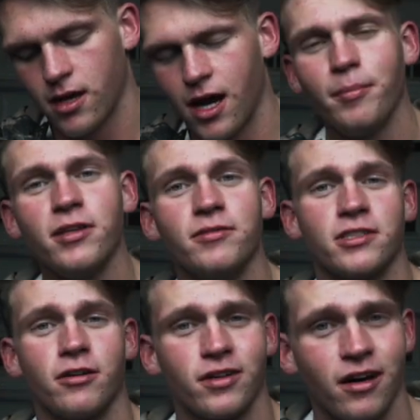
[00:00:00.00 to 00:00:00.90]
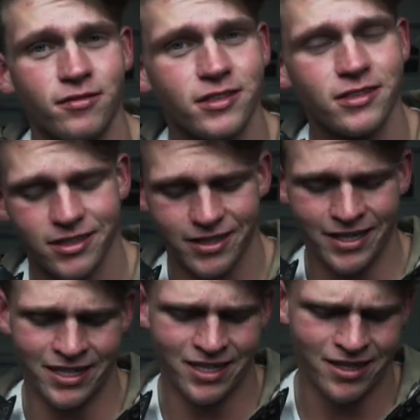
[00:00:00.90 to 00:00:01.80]
I believe in self-confidence,
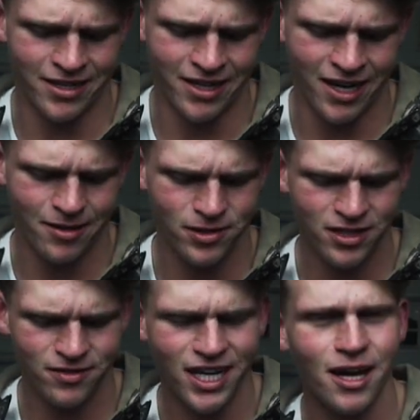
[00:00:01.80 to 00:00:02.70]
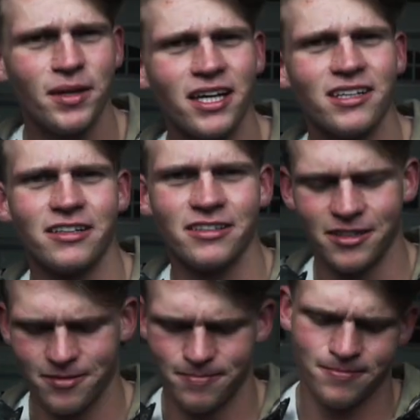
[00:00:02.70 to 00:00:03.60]
and I believe that I'm not
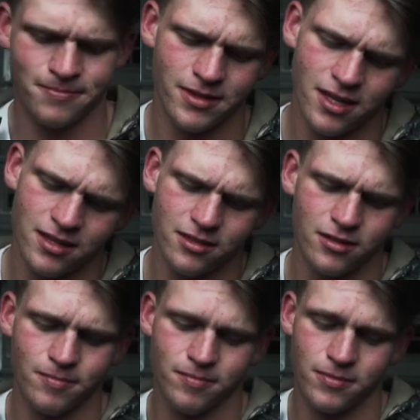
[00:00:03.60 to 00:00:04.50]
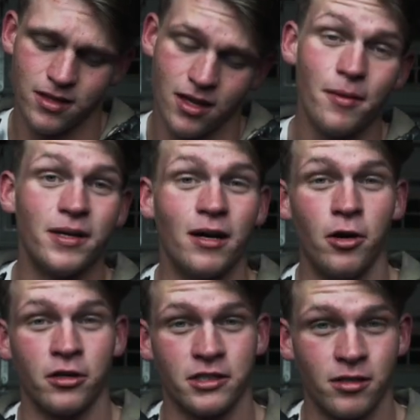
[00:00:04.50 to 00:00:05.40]
ugly. I mean, I'm
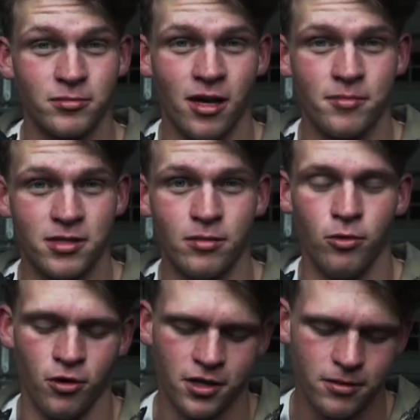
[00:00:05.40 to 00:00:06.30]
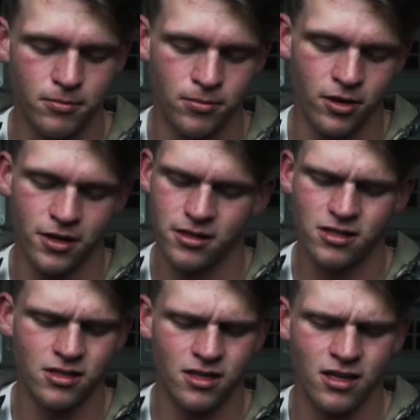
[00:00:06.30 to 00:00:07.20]
ugly sometimes in the morning,
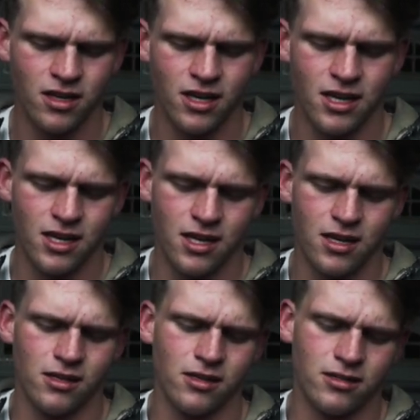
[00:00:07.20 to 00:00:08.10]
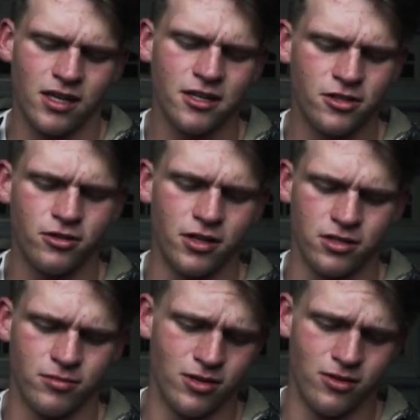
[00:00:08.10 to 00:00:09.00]
but to answer your
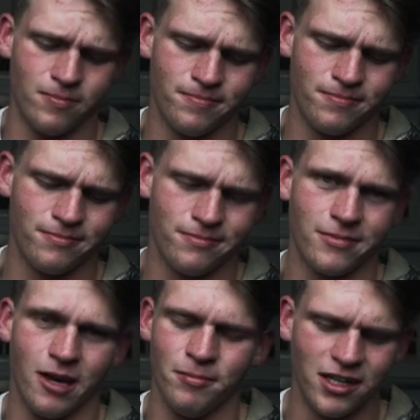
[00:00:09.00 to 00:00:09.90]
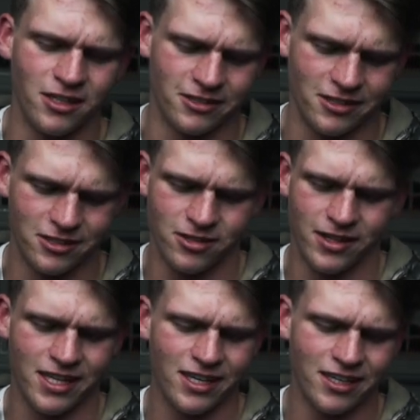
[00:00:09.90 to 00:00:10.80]
question, Bo, I'm not ugly, so
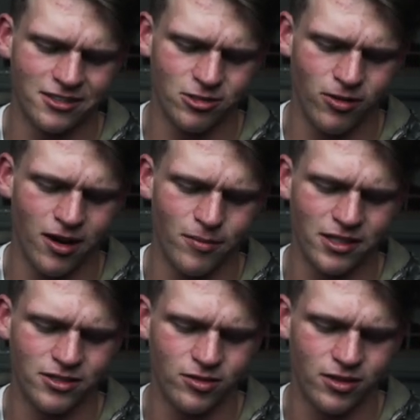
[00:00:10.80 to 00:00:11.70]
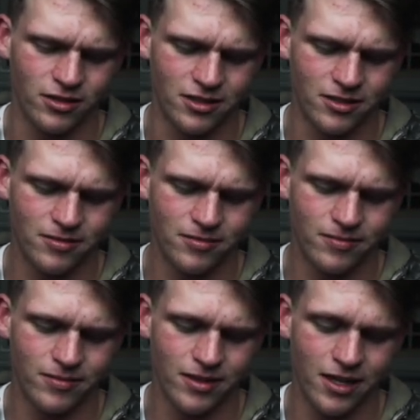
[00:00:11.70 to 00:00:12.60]
I can't answer why am I so ugly.
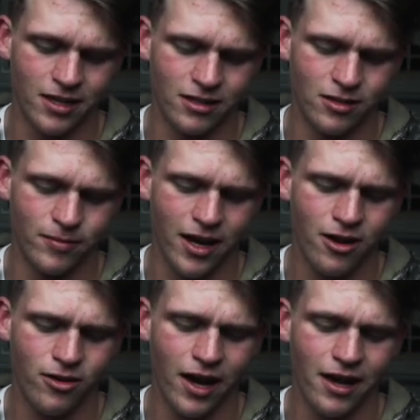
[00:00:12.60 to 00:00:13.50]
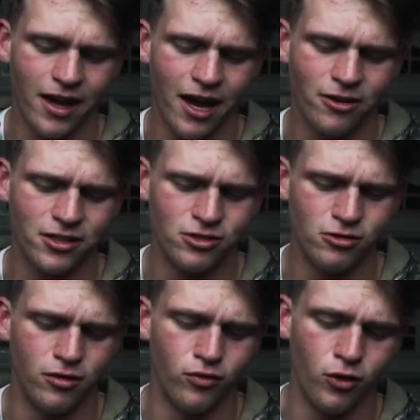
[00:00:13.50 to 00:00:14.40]
And how can
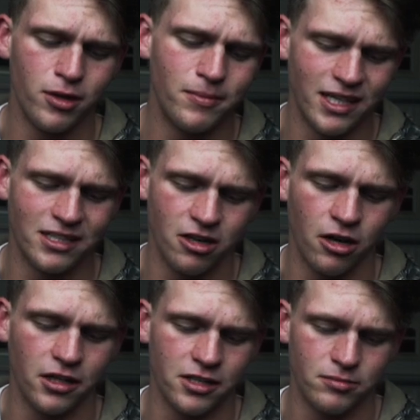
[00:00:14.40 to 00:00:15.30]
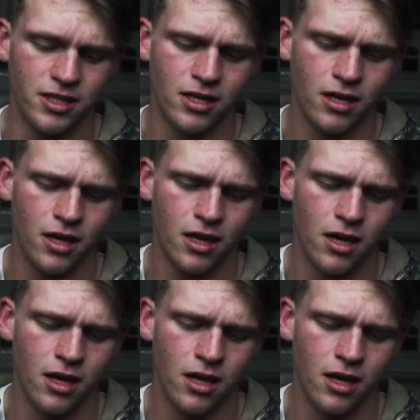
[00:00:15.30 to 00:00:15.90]
you avoid being as ugly as me?